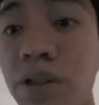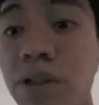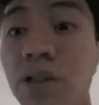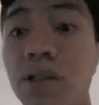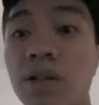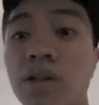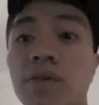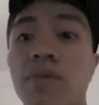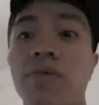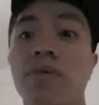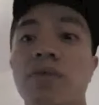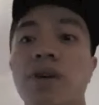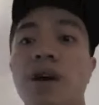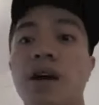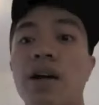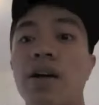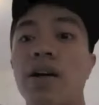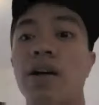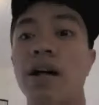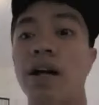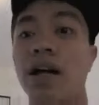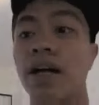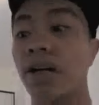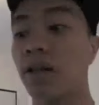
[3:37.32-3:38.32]
put your
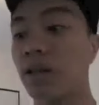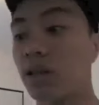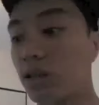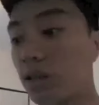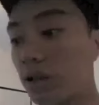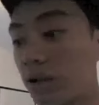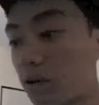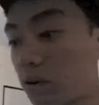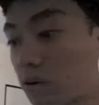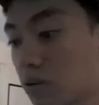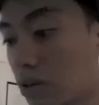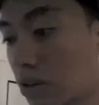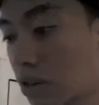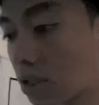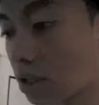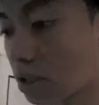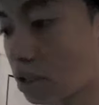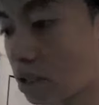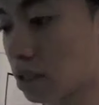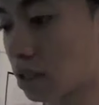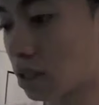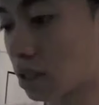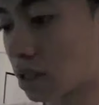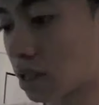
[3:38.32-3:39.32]
fire at a low,
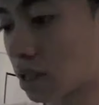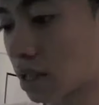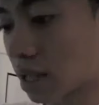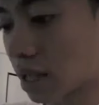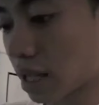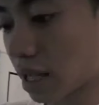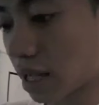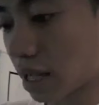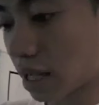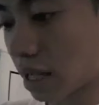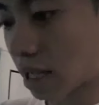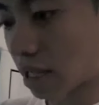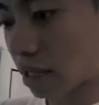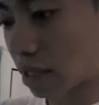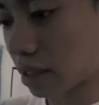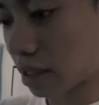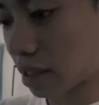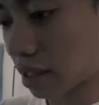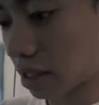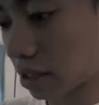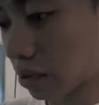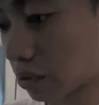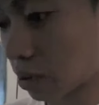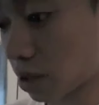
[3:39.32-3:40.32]

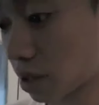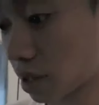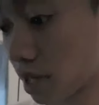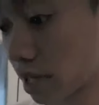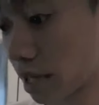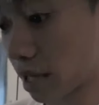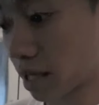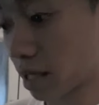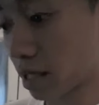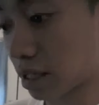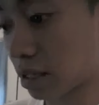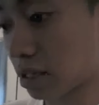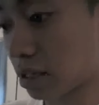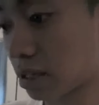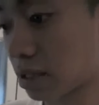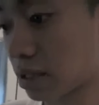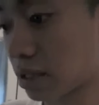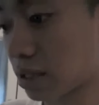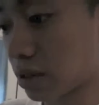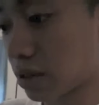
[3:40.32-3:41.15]
and then you want to add